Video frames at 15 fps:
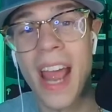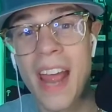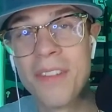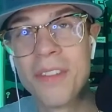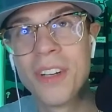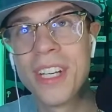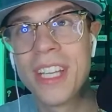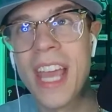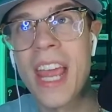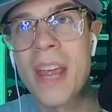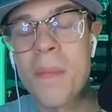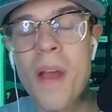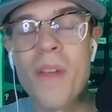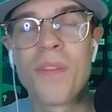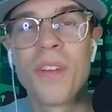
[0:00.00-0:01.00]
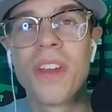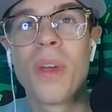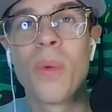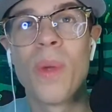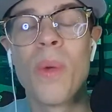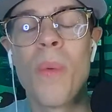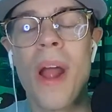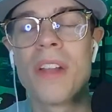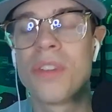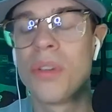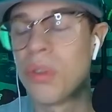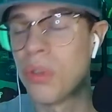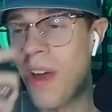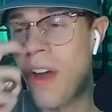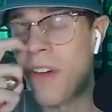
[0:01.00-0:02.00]
every game I feel like we went
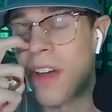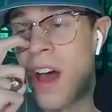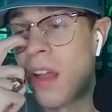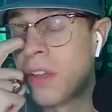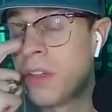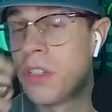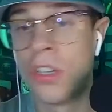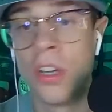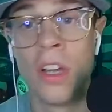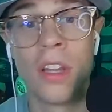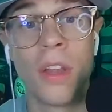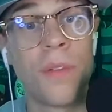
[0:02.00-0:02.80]
to throughout college,